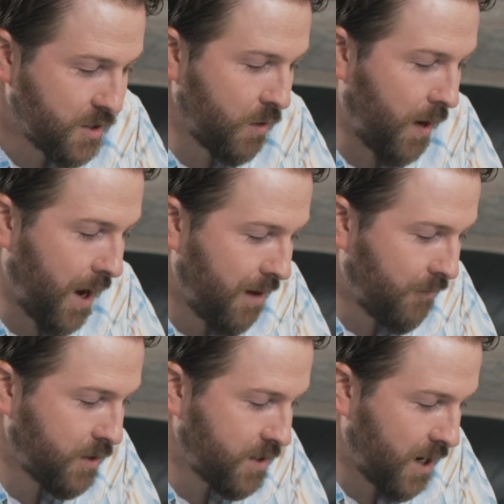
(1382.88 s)
So
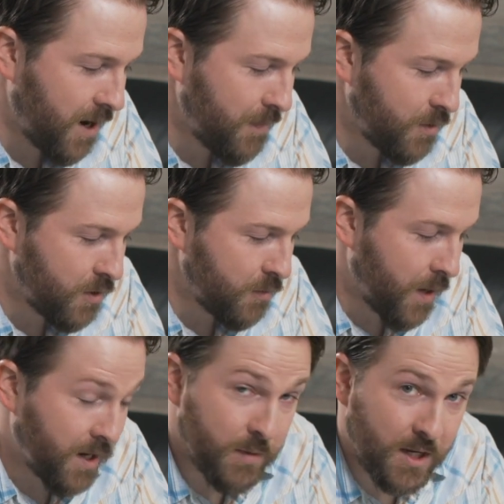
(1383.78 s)
every time you
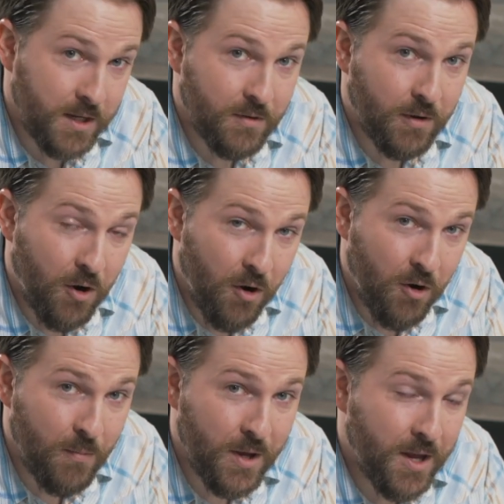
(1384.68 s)
make a mojito at
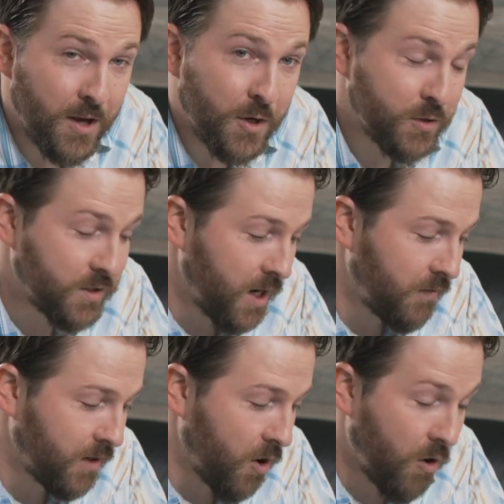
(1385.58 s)
home, you're
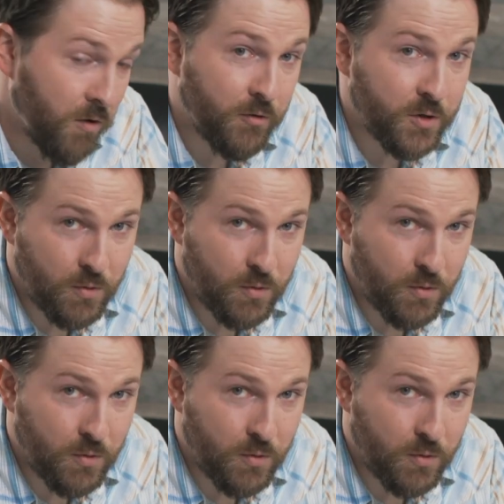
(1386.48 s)
saving over